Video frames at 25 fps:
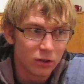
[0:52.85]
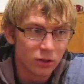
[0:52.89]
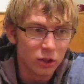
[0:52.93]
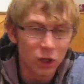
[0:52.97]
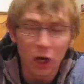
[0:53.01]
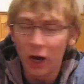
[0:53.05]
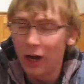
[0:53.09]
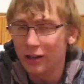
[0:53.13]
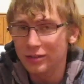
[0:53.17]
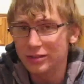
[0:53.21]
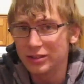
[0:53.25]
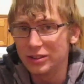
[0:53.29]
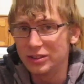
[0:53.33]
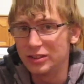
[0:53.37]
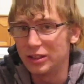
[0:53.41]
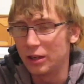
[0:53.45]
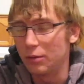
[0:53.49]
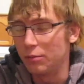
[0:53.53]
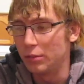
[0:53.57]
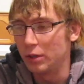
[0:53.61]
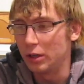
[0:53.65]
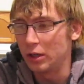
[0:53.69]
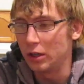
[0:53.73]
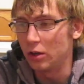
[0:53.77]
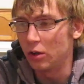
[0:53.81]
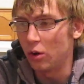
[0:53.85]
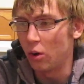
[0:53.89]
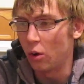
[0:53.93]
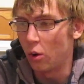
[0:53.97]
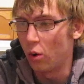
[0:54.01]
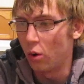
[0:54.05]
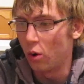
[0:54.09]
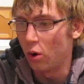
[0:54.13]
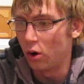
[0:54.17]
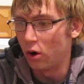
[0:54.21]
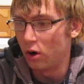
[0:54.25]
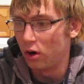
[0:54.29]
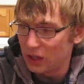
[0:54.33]
talk to somebody,
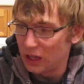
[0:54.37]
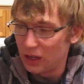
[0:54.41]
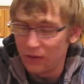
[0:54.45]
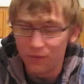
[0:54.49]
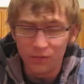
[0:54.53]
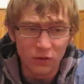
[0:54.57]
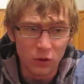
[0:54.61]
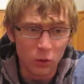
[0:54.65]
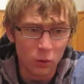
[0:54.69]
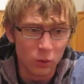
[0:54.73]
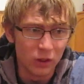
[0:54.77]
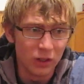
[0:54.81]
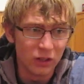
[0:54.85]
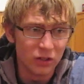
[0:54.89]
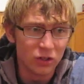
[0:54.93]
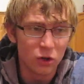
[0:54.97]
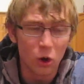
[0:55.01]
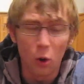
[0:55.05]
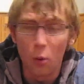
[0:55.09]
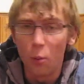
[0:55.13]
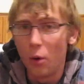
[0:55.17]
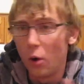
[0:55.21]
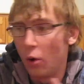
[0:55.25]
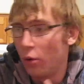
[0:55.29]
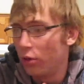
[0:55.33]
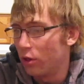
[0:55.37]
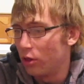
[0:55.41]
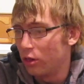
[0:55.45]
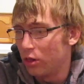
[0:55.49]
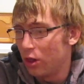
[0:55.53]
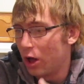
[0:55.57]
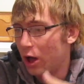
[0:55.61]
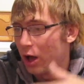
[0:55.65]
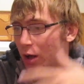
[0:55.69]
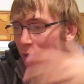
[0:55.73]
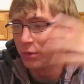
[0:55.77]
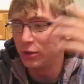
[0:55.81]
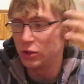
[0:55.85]
or if you need to go mow the
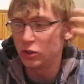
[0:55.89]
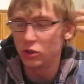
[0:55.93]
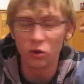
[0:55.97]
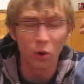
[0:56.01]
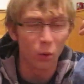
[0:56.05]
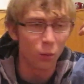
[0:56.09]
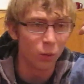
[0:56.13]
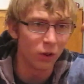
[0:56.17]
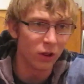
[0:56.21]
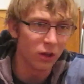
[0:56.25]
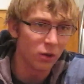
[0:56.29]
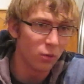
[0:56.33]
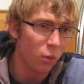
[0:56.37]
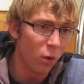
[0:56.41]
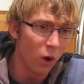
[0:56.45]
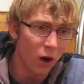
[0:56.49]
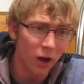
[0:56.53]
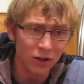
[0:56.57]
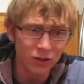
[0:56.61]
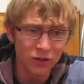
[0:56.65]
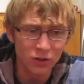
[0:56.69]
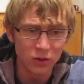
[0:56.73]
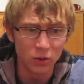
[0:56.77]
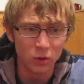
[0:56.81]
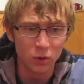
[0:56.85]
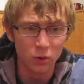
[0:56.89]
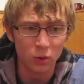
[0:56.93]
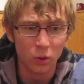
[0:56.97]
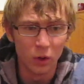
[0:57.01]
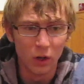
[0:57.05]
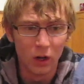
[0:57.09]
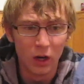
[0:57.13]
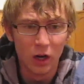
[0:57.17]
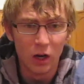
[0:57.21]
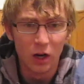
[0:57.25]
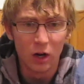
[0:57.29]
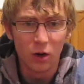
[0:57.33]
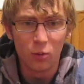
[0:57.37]
lawn but you don't really want to,